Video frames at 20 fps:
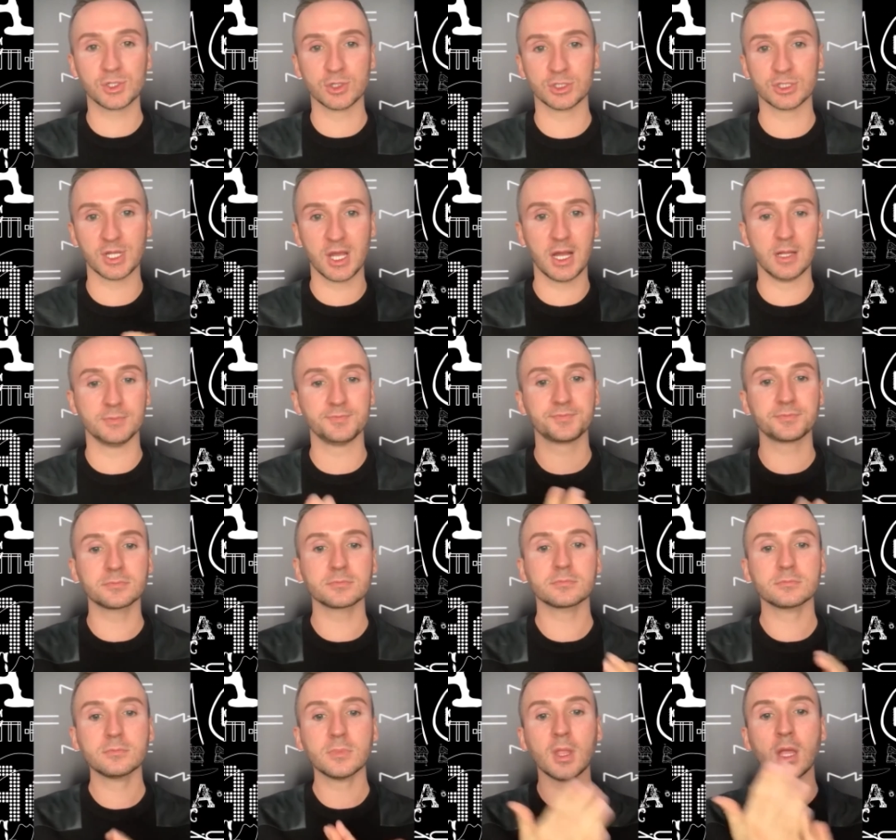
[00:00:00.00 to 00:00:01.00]
gel.
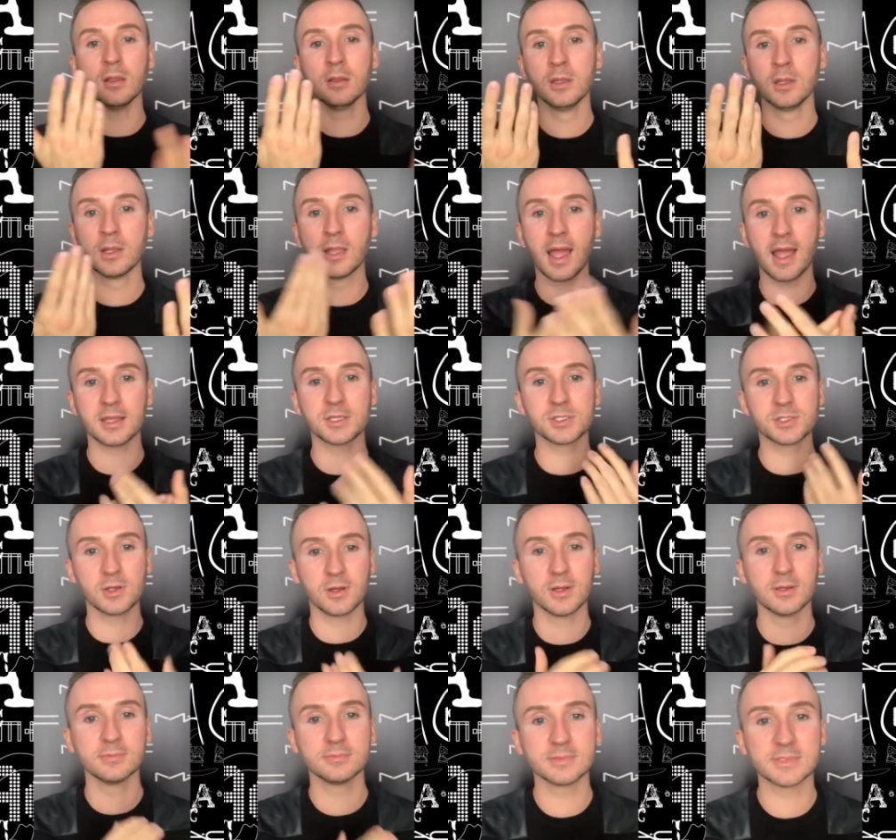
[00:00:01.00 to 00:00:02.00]
A little
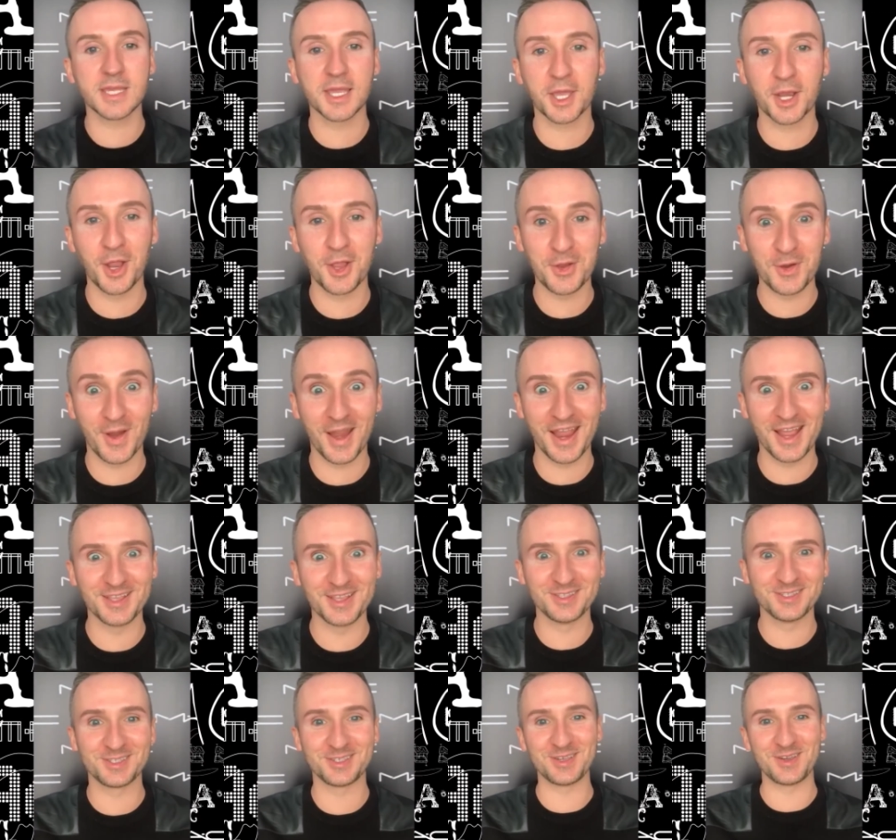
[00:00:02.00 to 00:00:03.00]
extra, take it on your
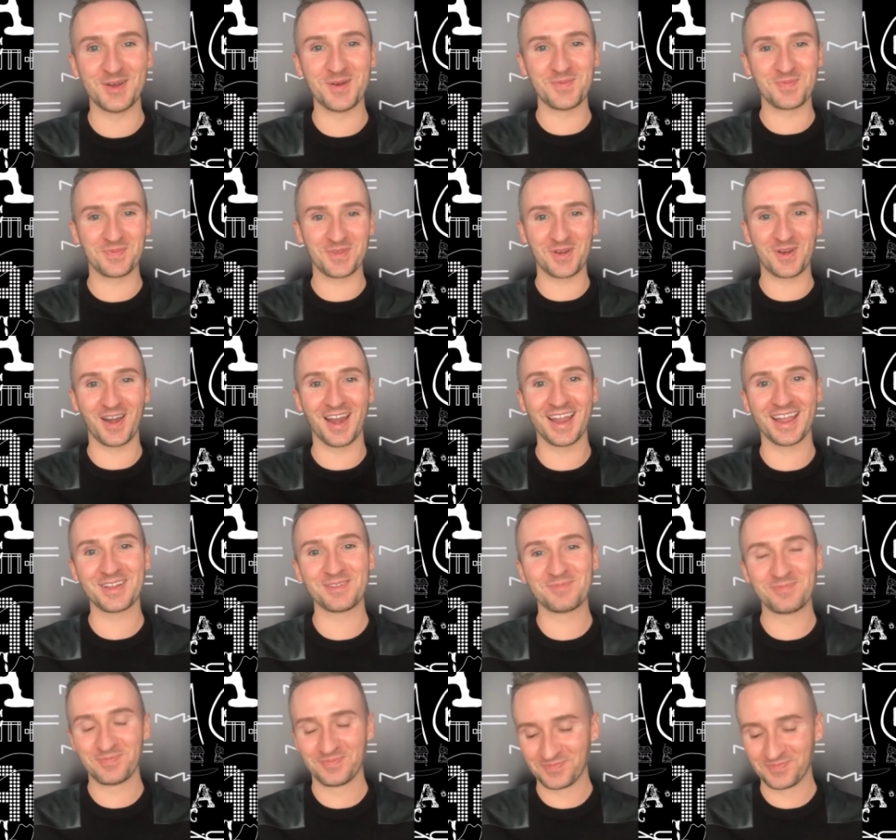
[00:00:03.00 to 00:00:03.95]
hands too, all right?